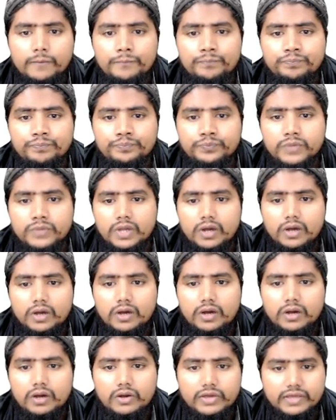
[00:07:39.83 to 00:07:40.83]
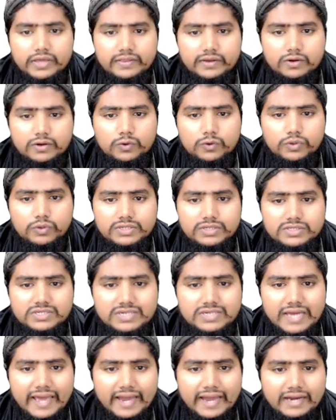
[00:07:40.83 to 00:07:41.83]
The
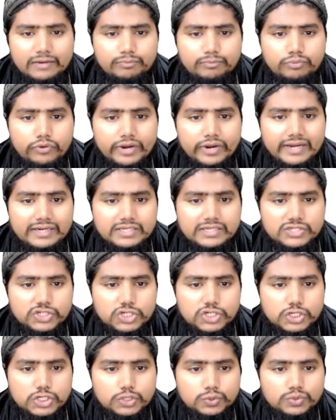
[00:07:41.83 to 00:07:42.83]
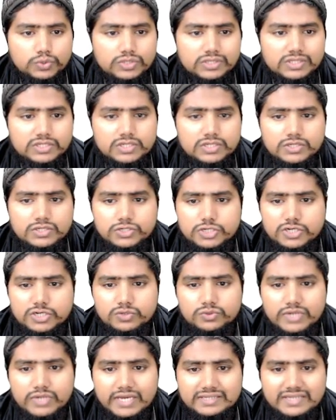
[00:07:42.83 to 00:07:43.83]
Queensland Brain Institute. This institute
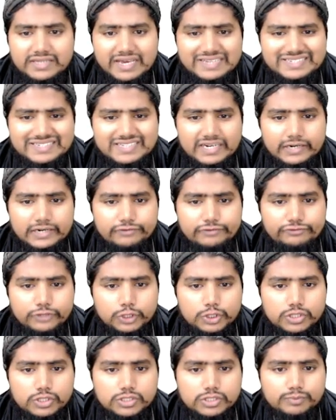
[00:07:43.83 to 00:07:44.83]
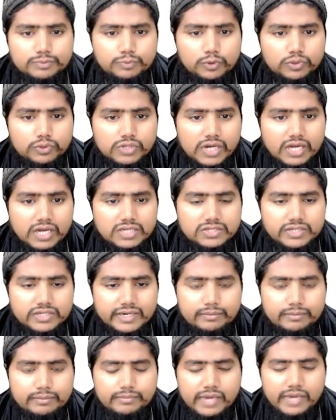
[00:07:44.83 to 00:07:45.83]
has excellent features, podcast, and a
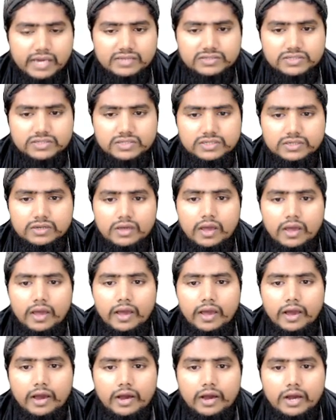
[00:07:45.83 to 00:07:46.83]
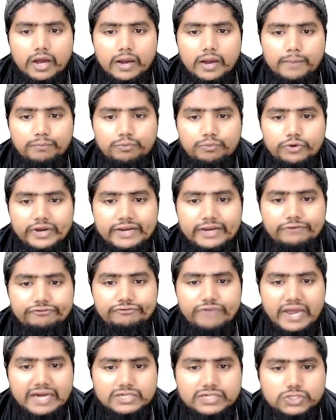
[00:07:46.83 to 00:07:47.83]
magazine.
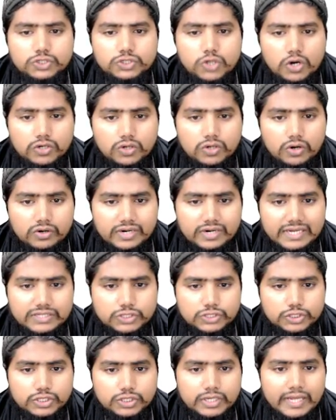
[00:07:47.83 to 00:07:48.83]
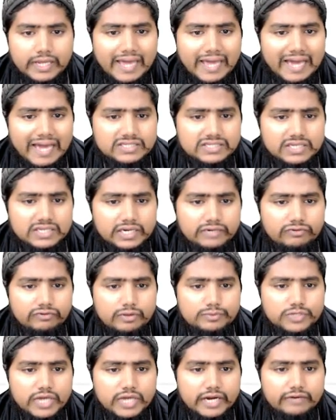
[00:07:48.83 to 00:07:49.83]
Brainfacts.organization, an excellent
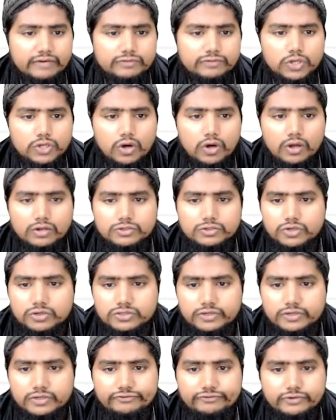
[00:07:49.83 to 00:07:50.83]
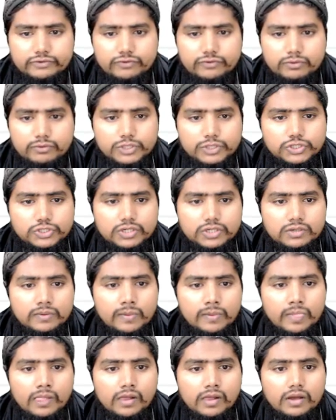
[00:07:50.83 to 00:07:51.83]
website with all sorts of information
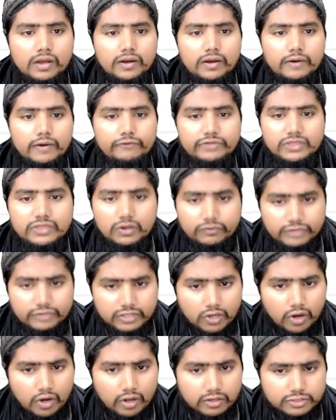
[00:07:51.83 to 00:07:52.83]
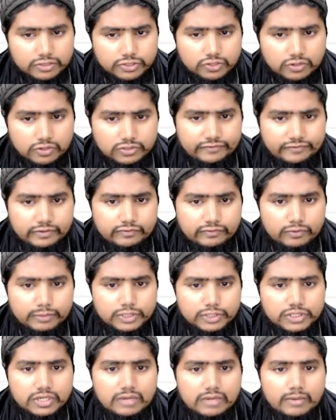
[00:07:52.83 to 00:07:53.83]

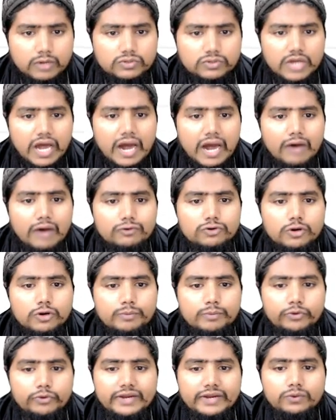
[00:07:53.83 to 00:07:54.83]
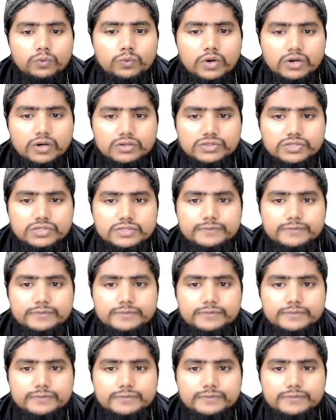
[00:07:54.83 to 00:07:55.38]
about how your brain works.